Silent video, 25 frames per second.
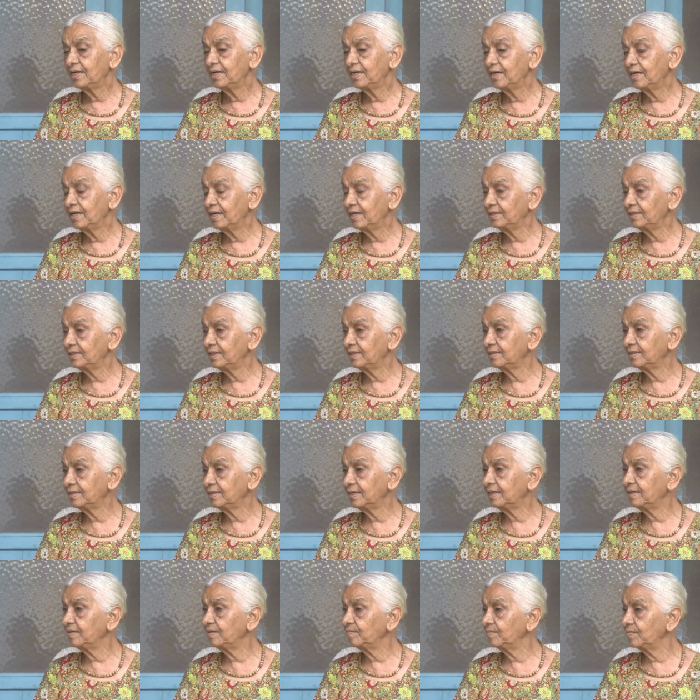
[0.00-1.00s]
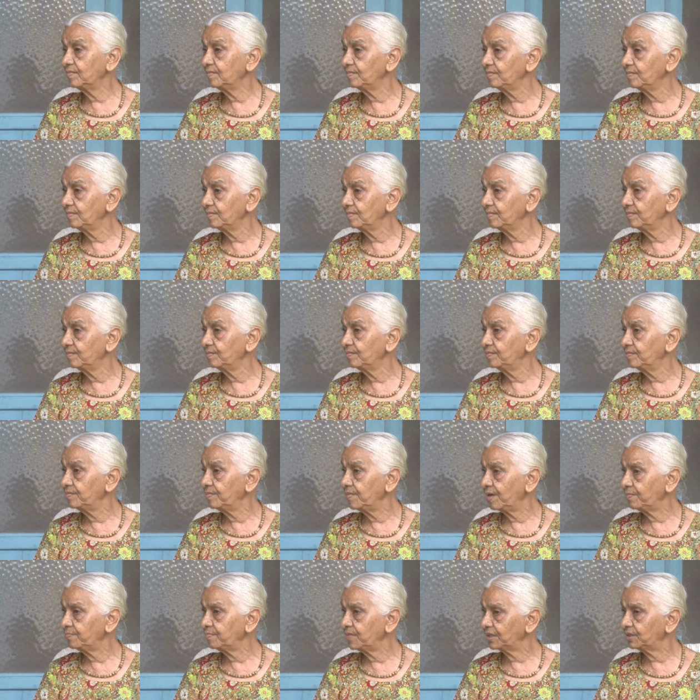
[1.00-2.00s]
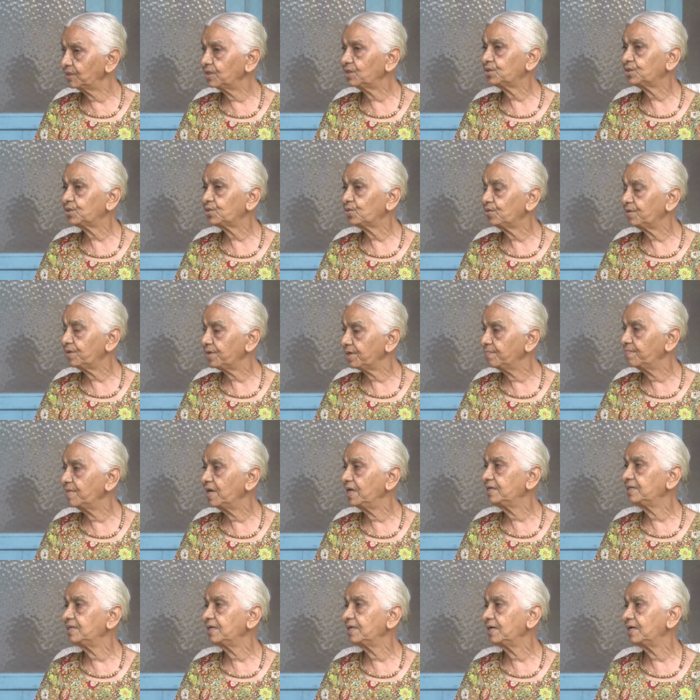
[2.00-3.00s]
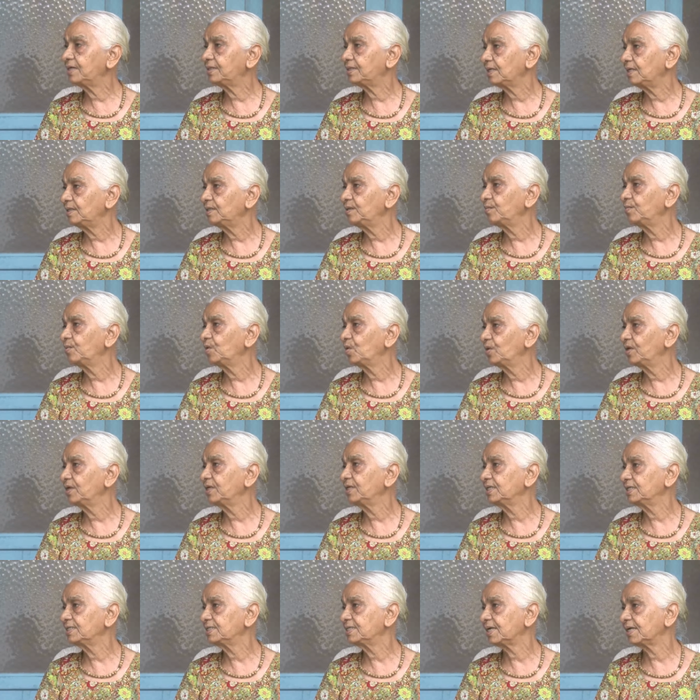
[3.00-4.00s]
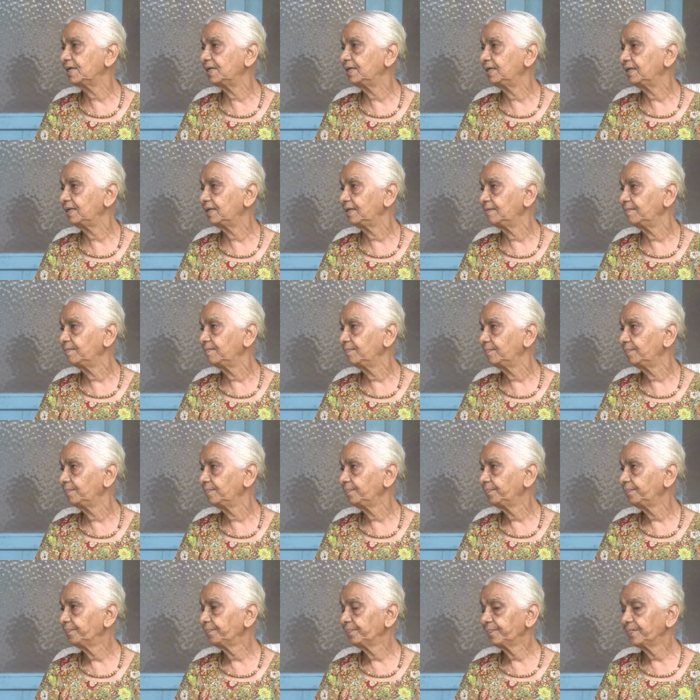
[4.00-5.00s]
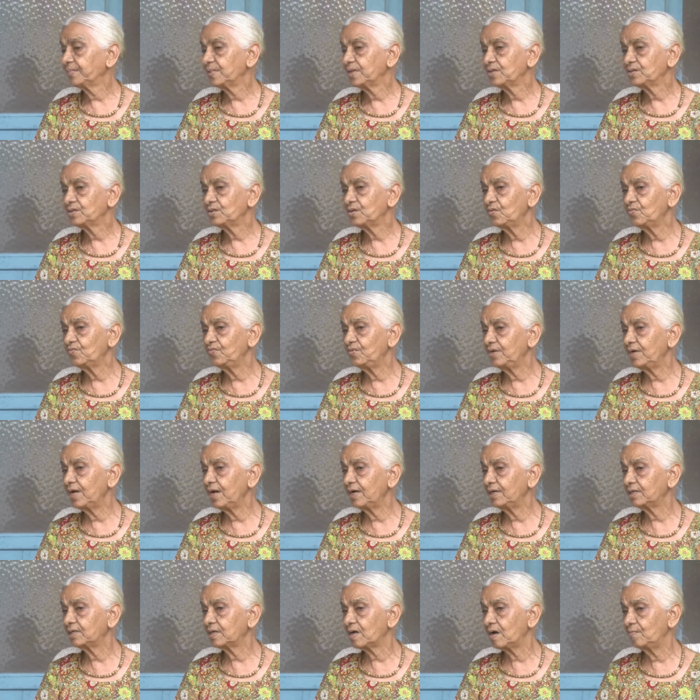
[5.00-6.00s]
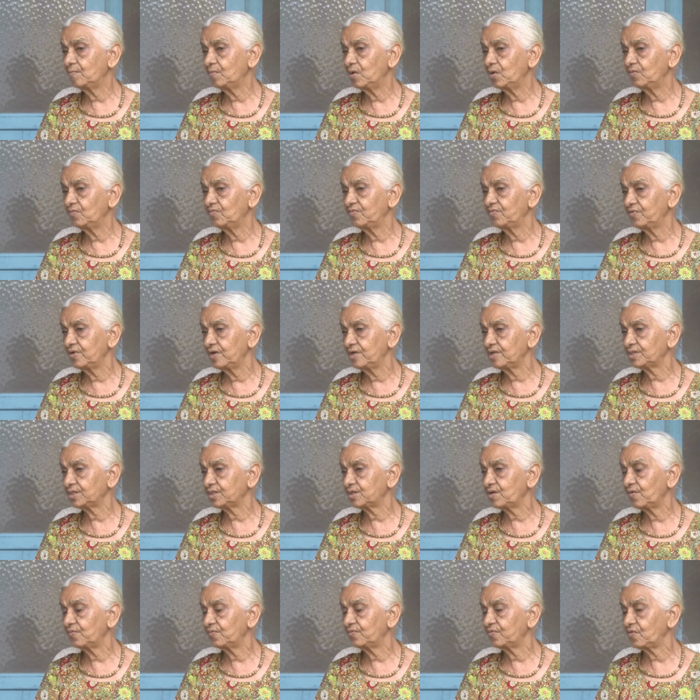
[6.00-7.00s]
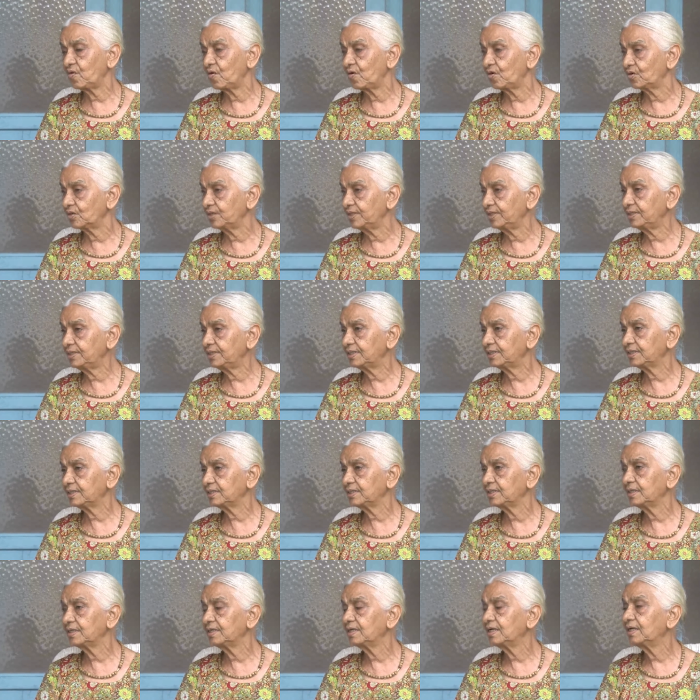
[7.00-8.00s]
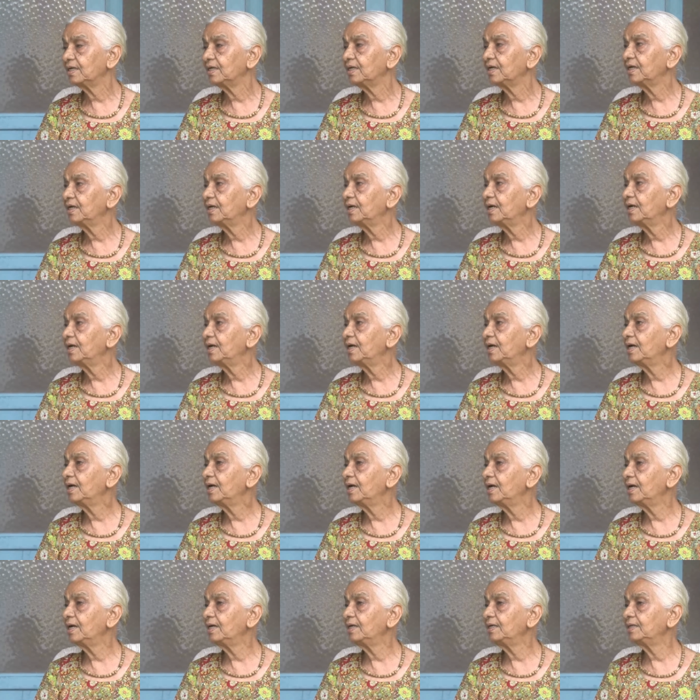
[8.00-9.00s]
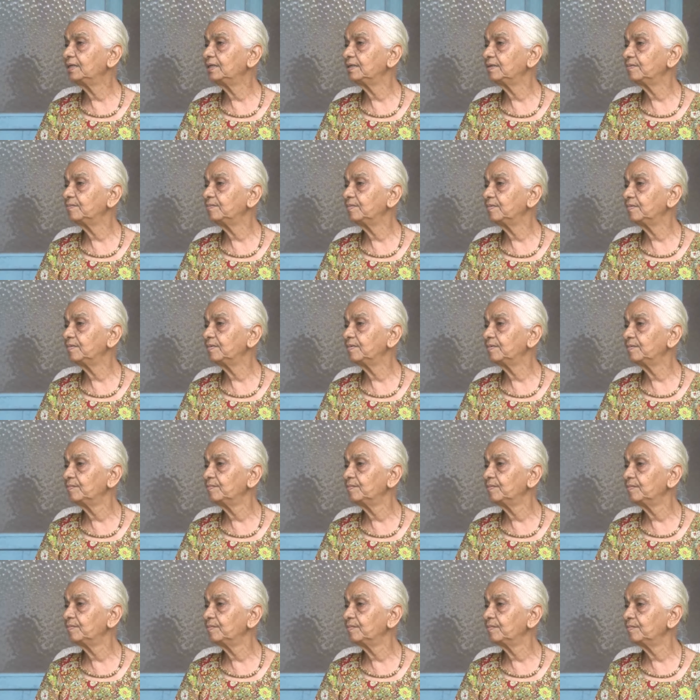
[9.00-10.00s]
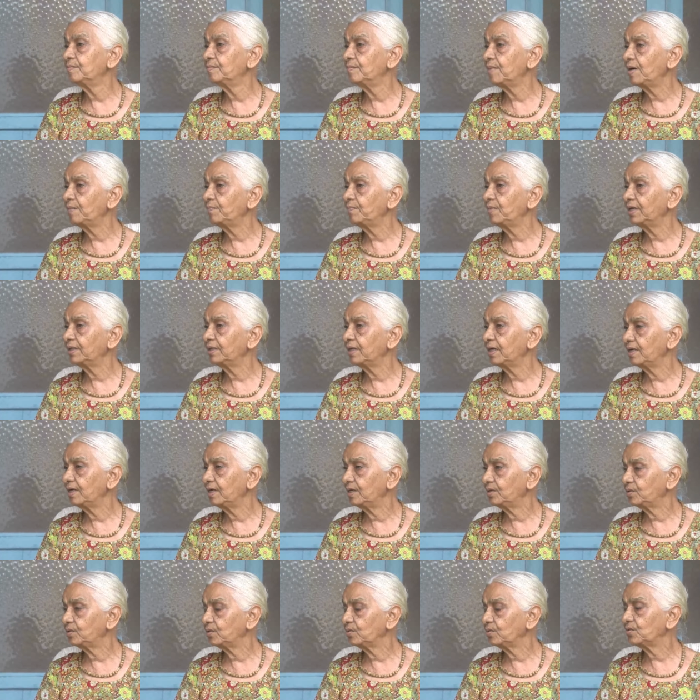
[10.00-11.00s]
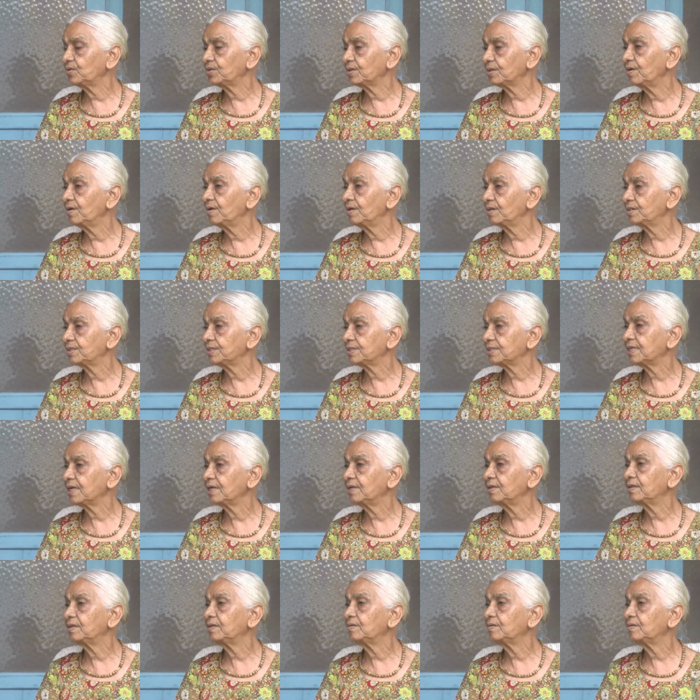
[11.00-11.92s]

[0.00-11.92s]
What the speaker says: And then my mother should remain here till the boarding is ready. So we had come on 1st of August, and my mother had to stay.